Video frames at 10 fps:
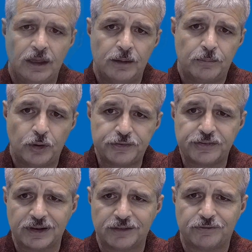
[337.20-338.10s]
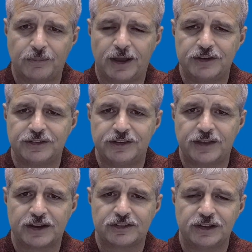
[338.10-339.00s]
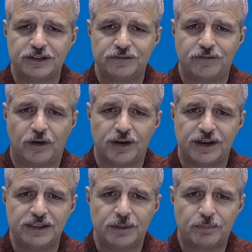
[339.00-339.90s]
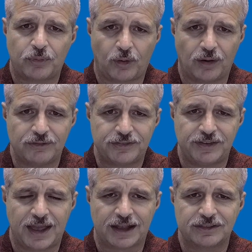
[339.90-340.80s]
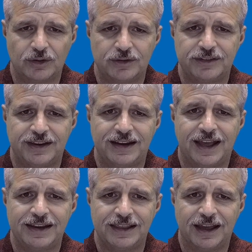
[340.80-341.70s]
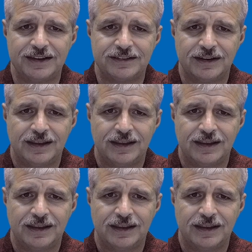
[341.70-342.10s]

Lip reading: Personal information is actually defined in the Privacy Act 1988